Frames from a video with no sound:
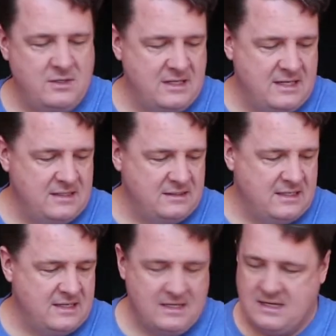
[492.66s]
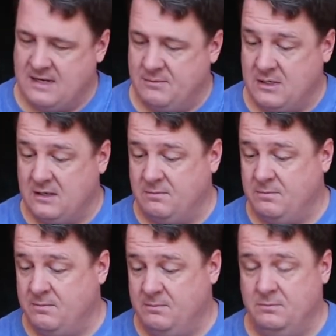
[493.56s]
one of these, and then I'm
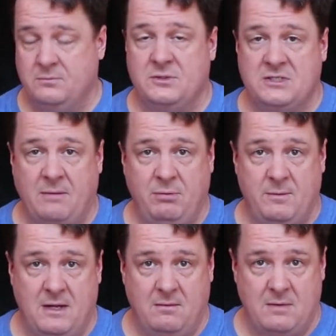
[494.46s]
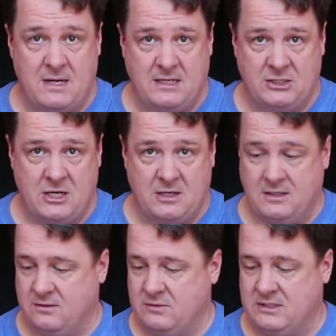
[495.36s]
gonna supplement my
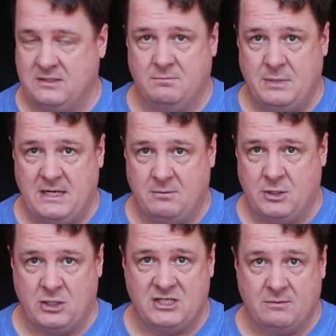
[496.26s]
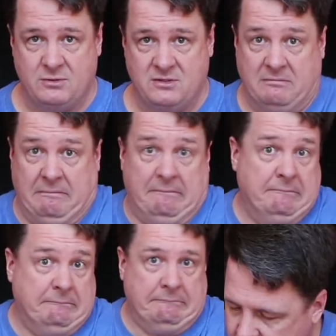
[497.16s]
chocolate with some peanut butter chips.
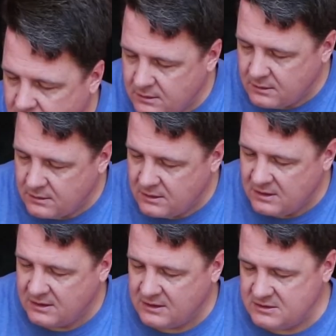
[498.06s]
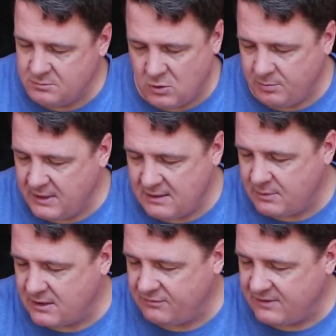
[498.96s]
Because more peanut
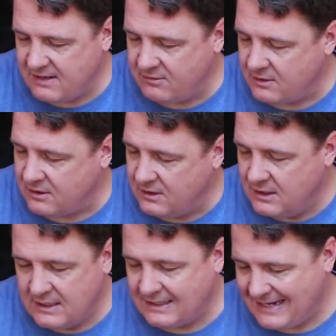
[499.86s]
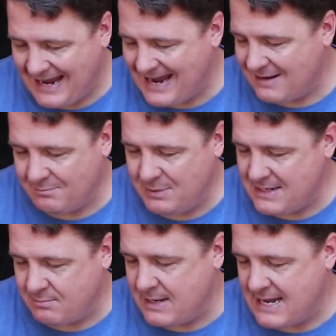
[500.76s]
butter flavor can't
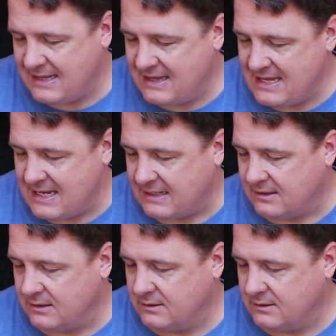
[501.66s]
be a bad thing.